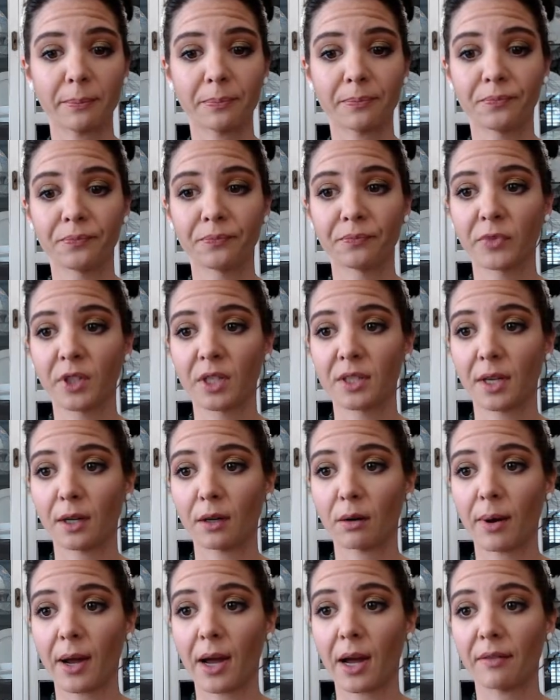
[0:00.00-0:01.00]
So I
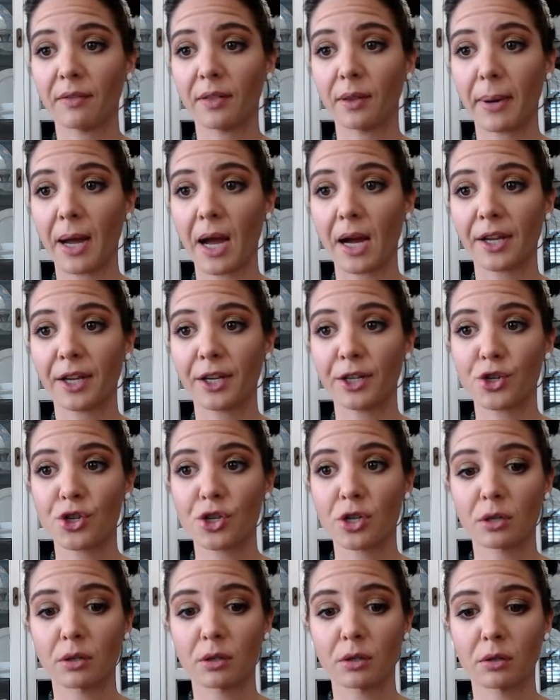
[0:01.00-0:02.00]
don't have the
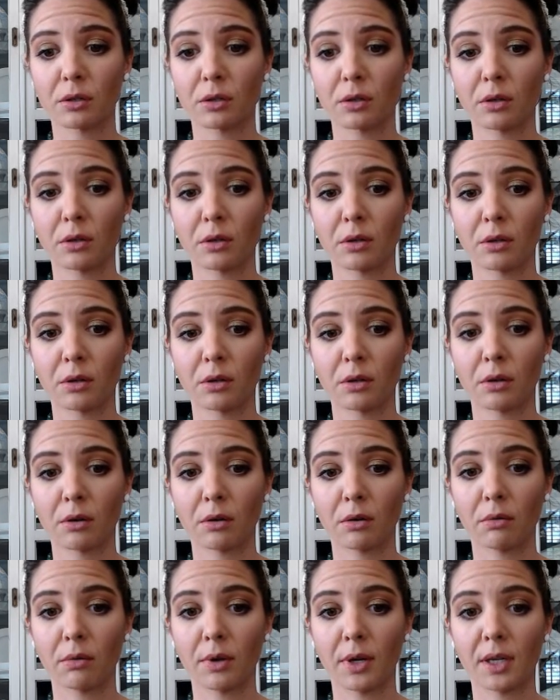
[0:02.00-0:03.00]
package
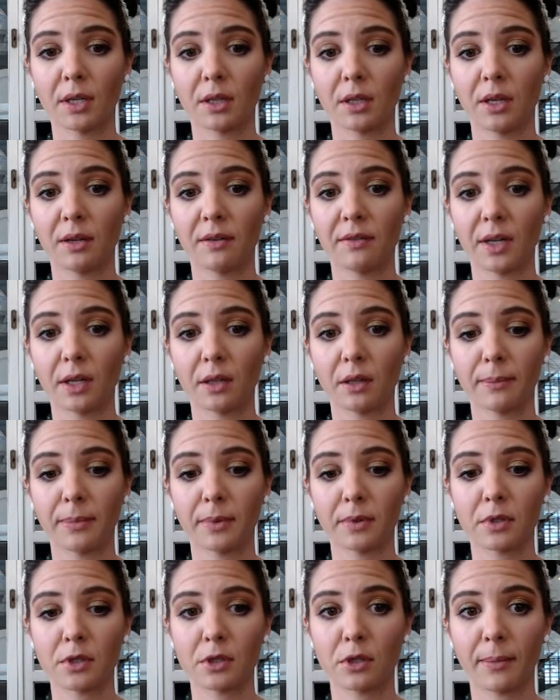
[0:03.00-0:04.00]
readily
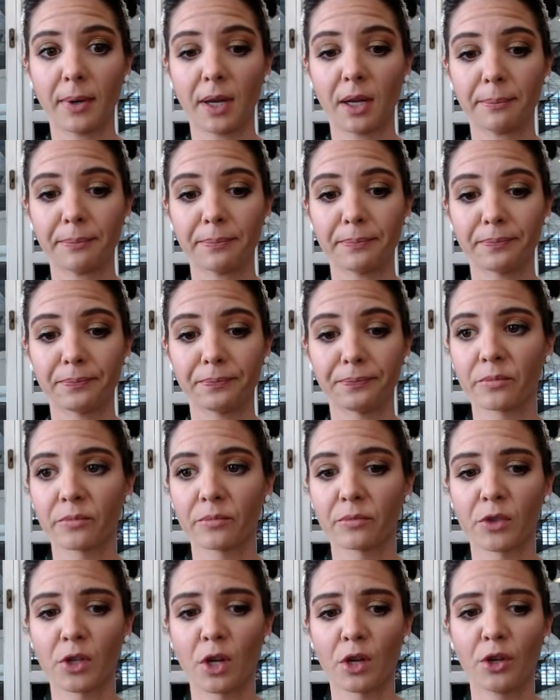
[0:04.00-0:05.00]
available to me.
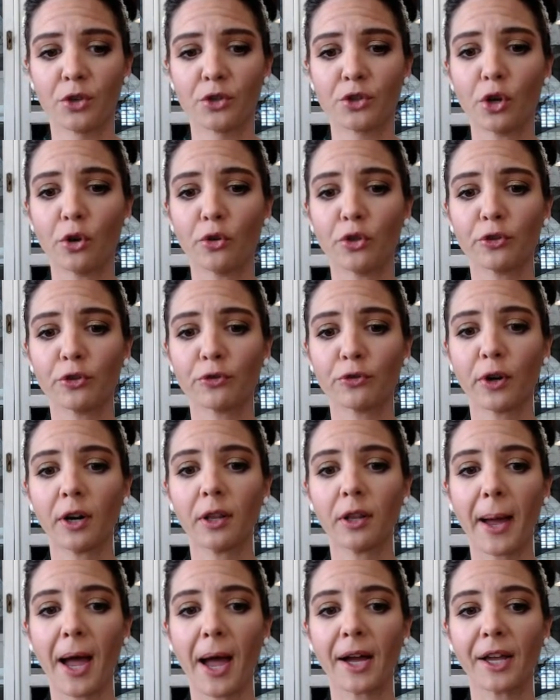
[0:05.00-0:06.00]
So the front of
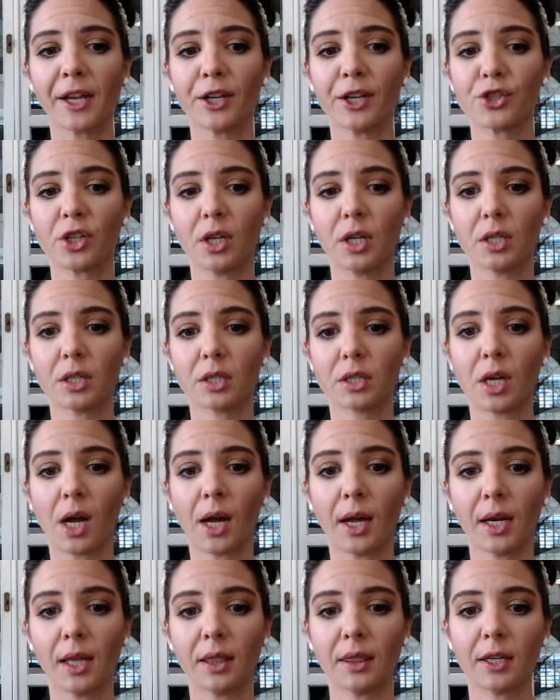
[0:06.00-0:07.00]
the package is not
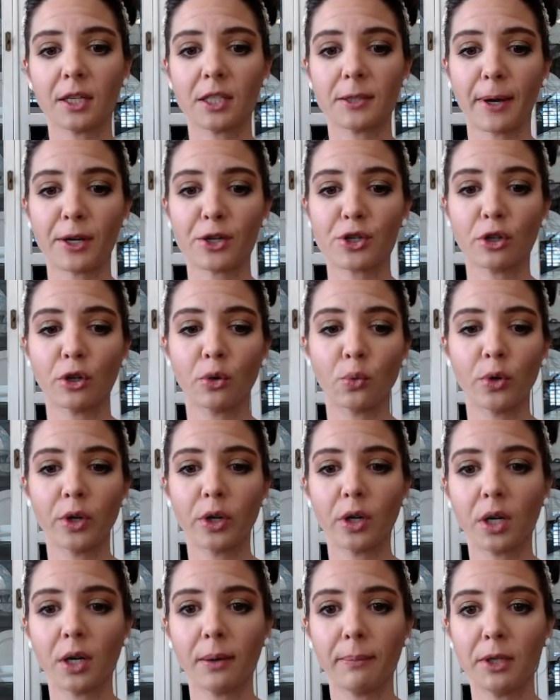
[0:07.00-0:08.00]
anything special. We're
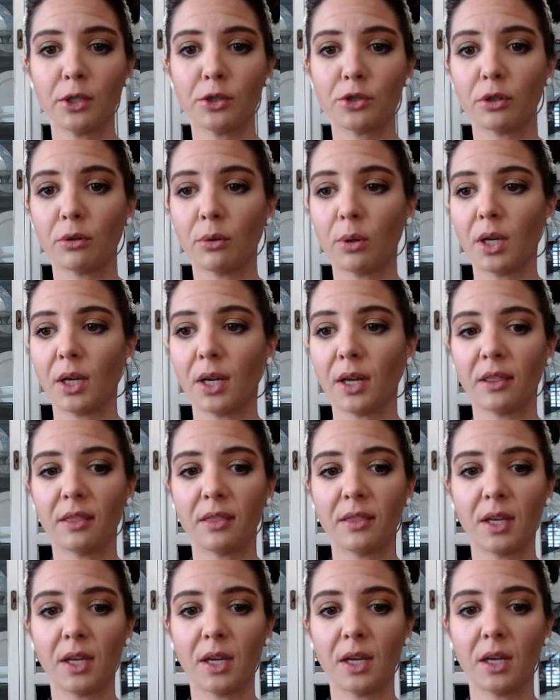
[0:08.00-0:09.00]
gonna be doing
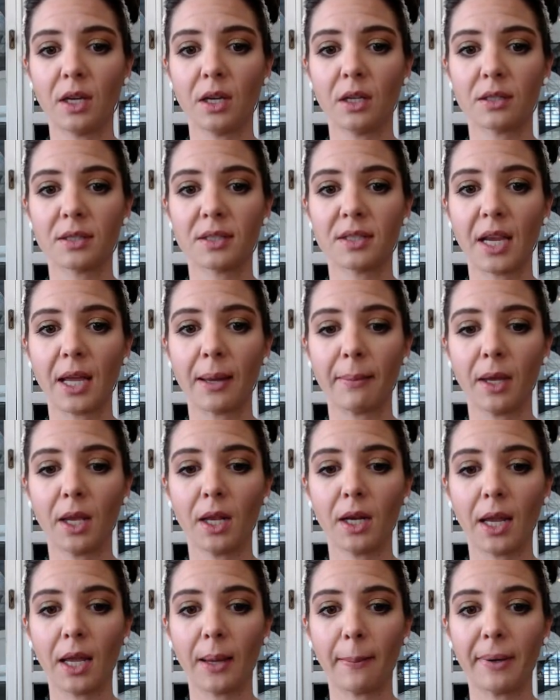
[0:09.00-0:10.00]
the
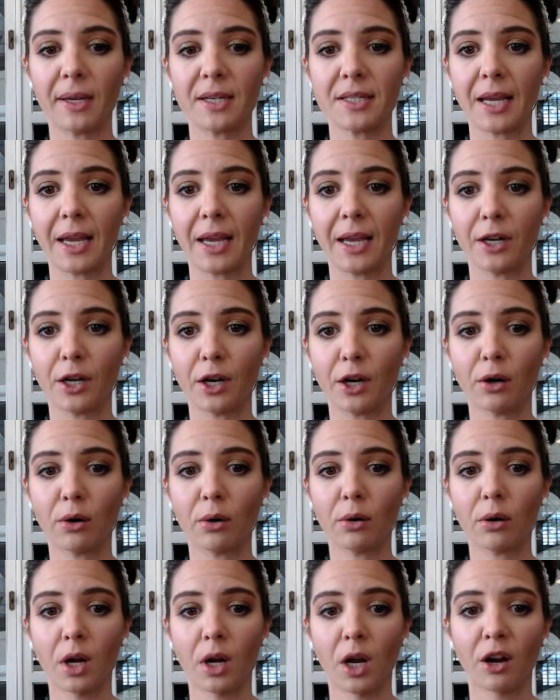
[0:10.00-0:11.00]
salmon and potato
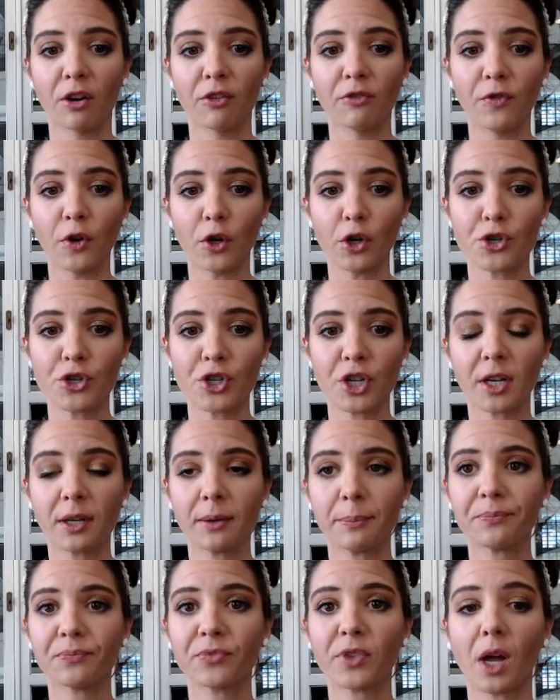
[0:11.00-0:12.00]

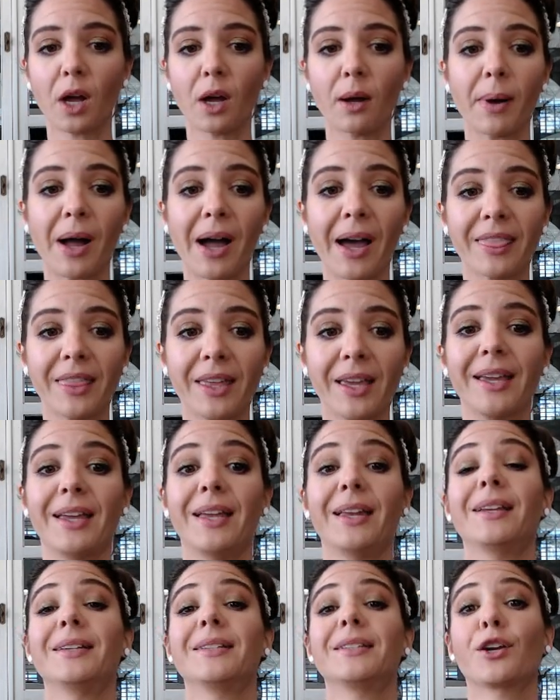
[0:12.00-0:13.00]
version. Um, I think
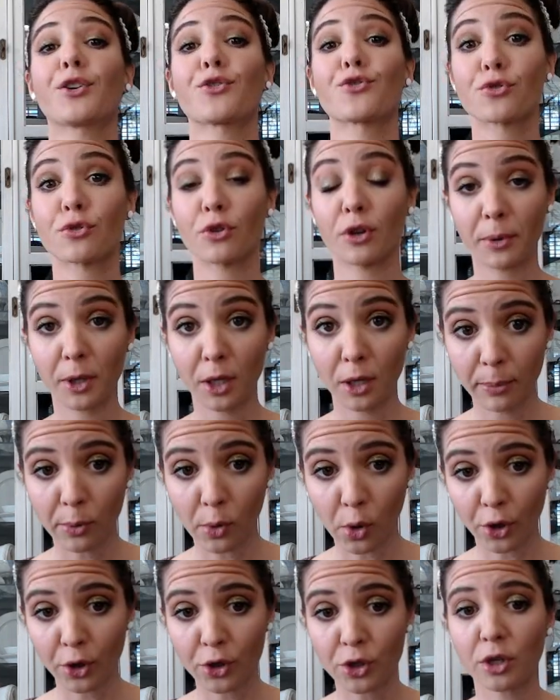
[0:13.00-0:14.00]
it is extremely
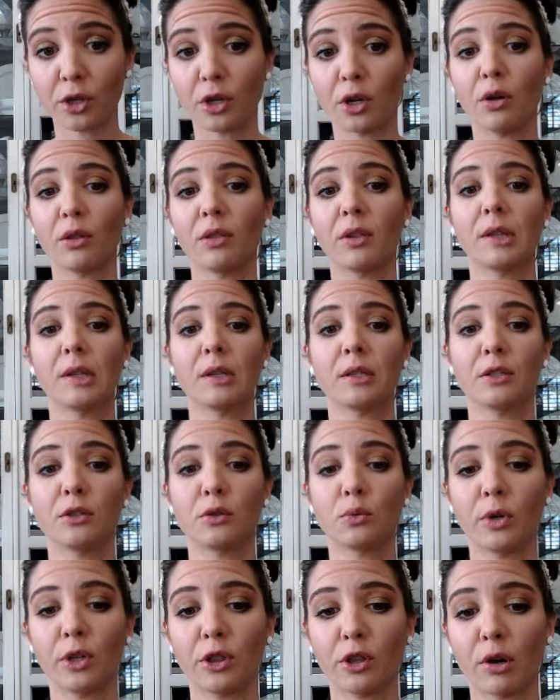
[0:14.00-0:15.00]
important to note that this is
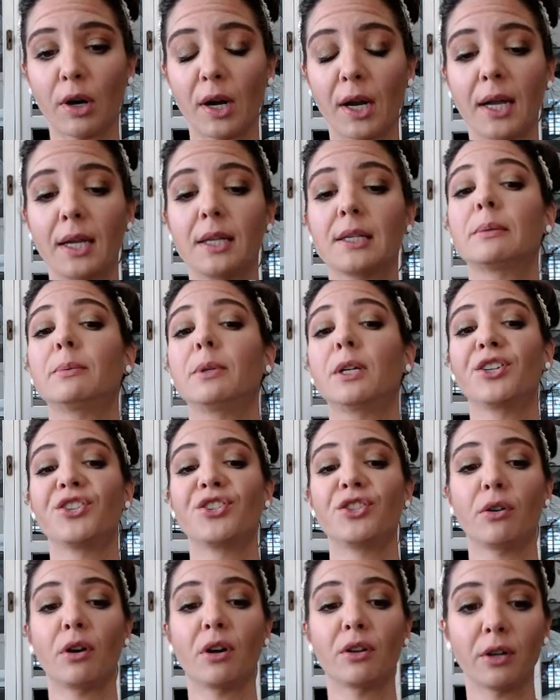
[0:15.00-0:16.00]
with grains because
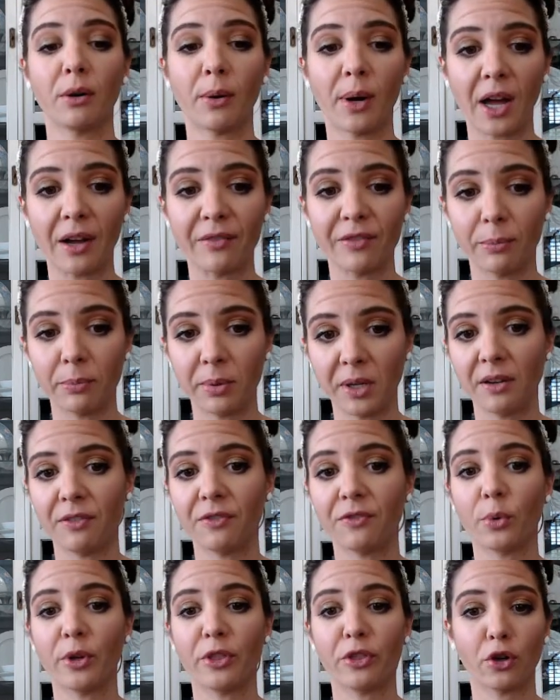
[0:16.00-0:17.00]
you all know I have the beef
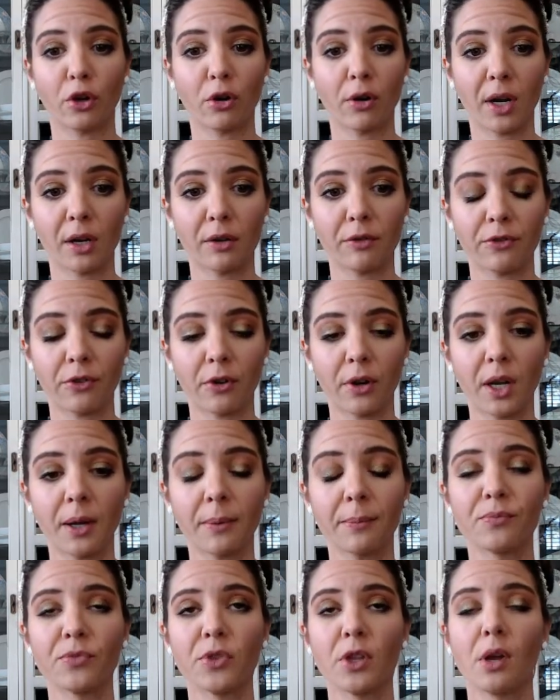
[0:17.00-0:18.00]
with the grain free.
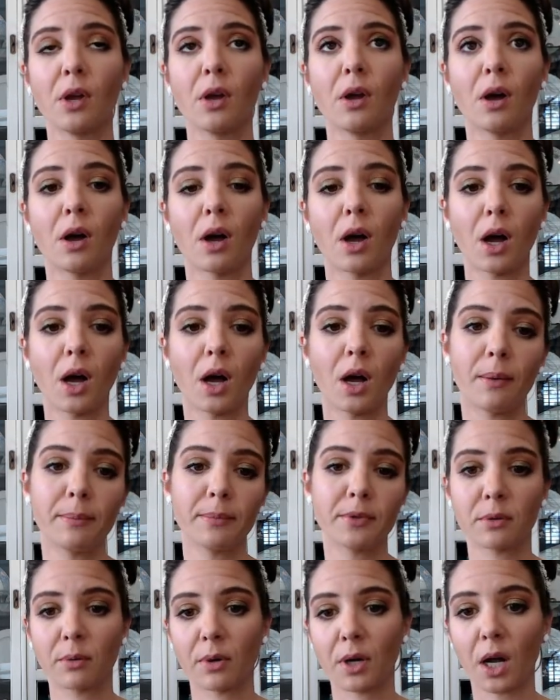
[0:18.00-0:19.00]
Um,
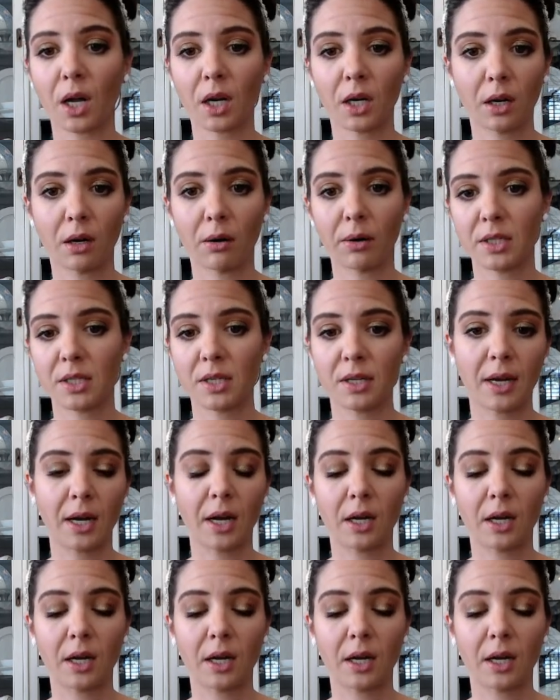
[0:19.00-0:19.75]
so we're not gonna go into that.